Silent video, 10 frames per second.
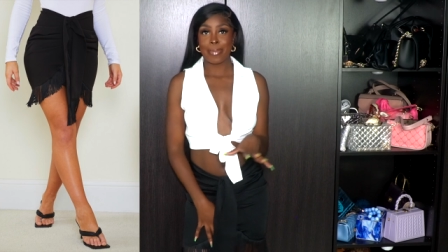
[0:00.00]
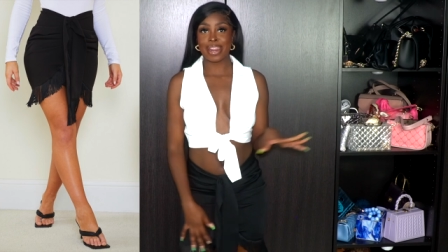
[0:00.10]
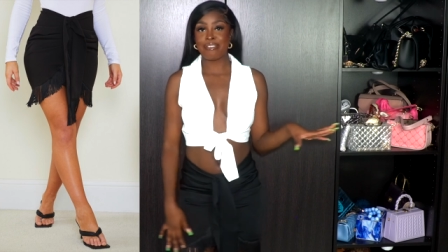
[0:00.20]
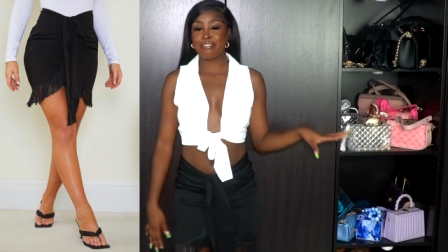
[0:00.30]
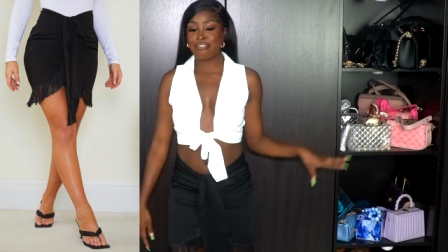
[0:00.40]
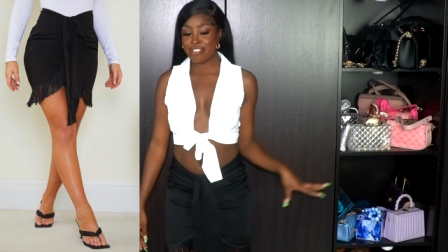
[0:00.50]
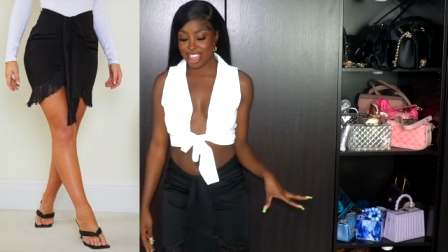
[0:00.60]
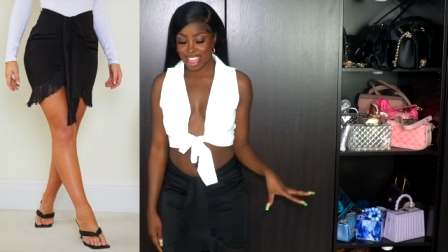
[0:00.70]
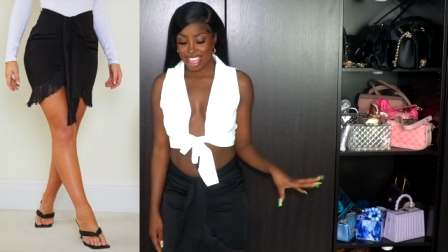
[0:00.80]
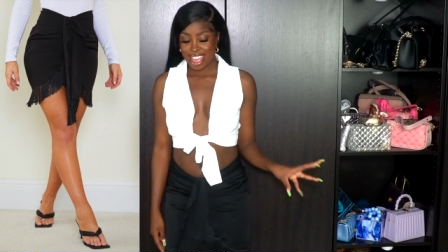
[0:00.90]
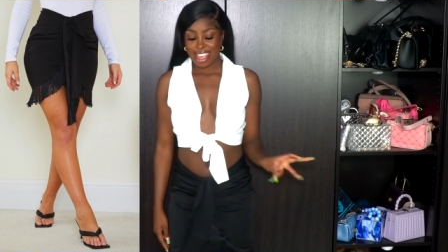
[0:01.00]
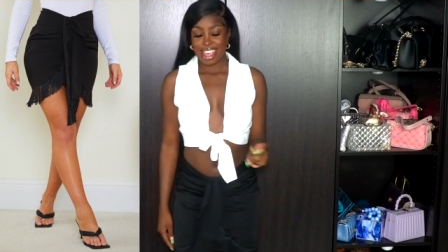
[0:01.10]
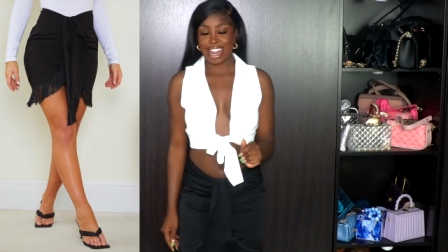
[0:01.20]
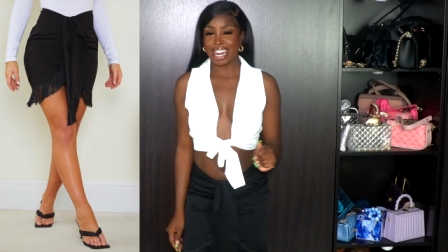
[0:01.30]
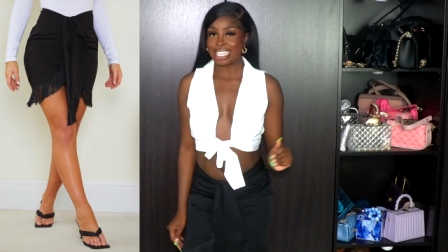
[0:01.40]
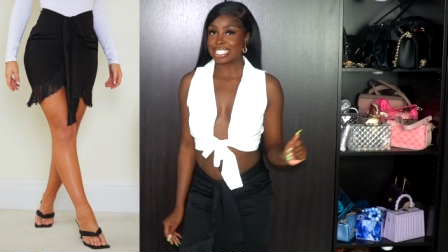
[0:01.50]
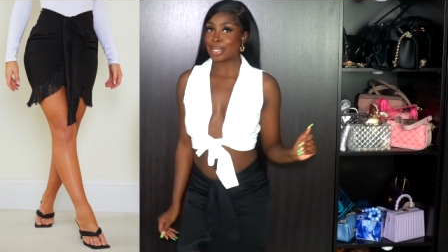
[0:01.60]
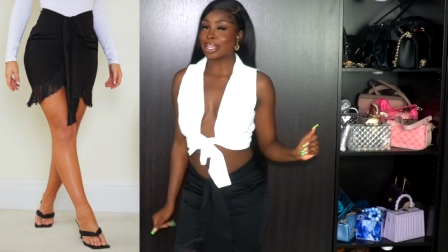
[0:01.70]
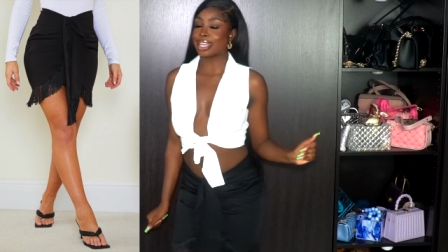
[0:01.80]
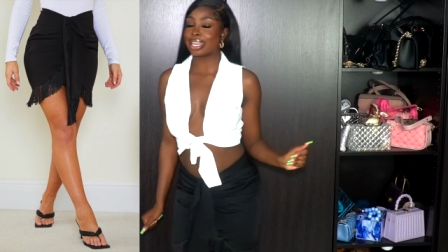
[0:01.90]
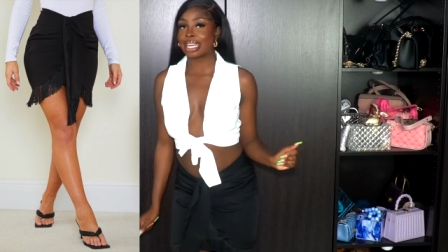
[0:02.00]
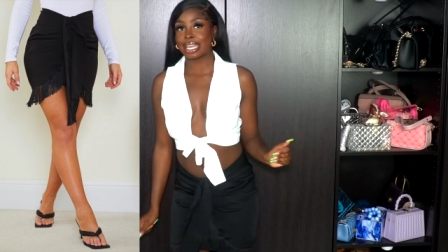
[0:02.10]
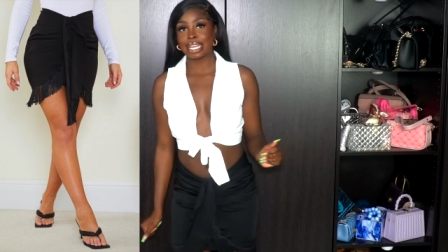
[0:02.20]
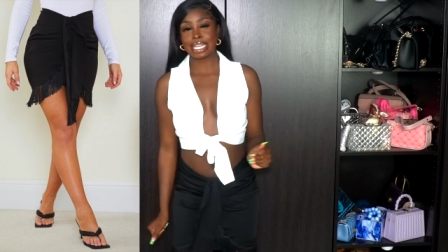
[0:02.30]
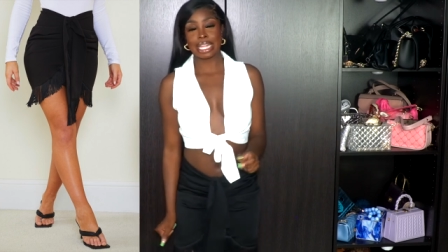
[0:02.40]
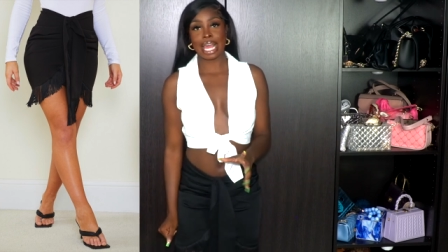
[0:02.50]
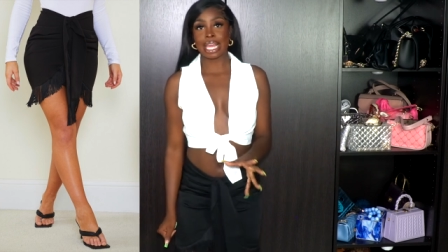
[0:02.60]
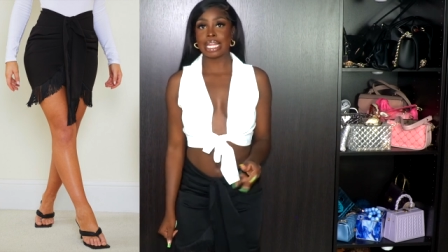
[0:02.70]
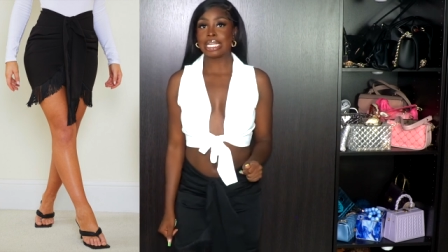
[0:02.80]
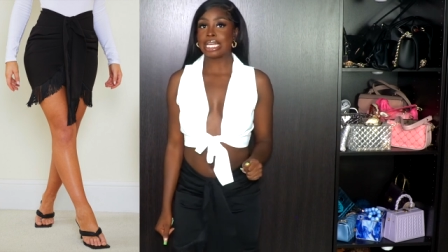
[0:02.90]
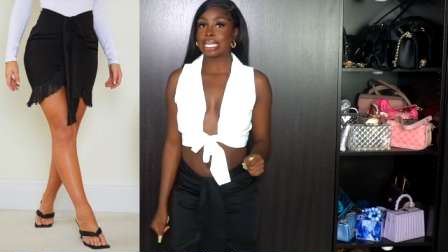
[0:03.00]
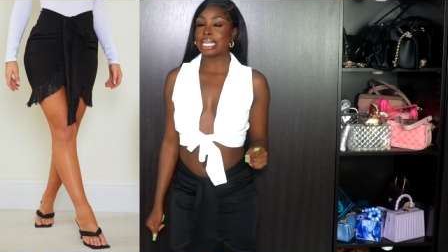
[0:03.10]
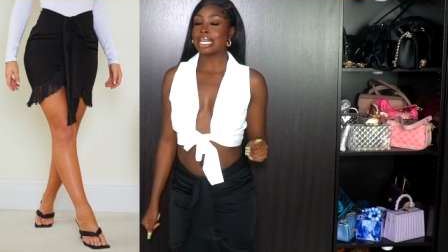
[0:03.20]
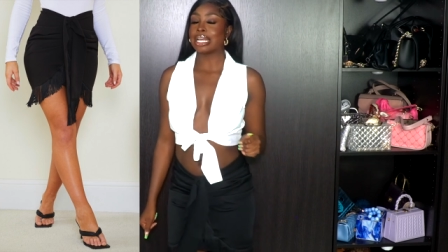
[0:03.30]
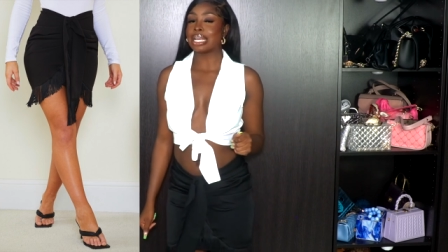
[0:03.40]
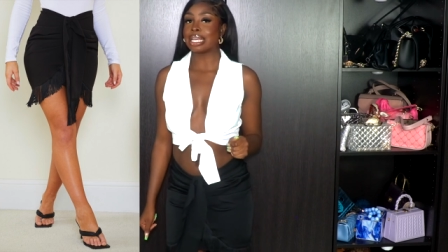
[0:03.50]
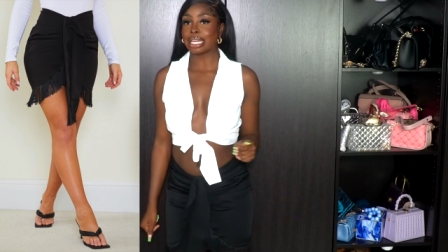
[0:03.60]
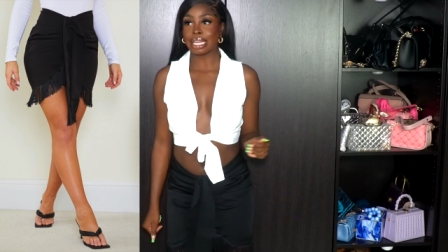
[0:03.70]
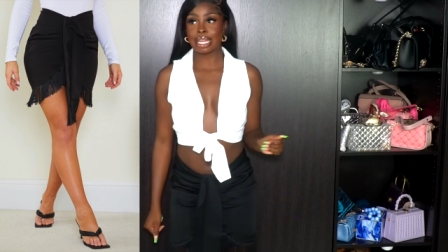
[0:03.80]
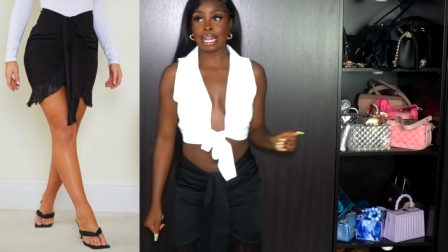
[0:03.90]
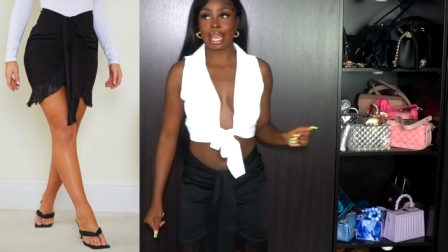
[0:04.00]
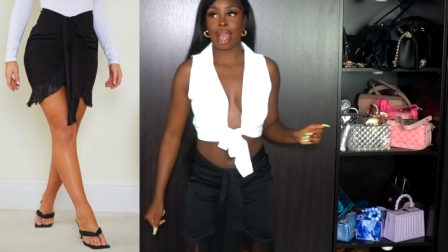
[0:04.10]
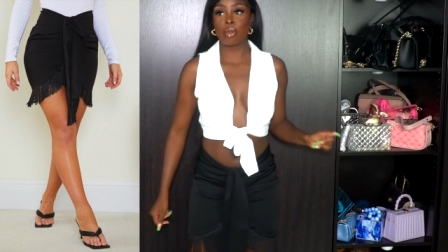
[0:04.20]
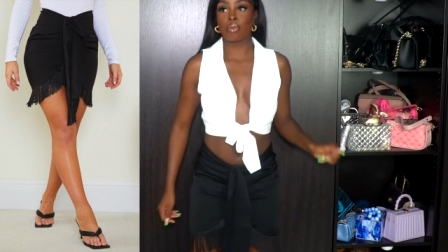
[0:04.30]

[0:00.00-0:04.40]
but it fit and it looked good, honey. Like it looked good. Like I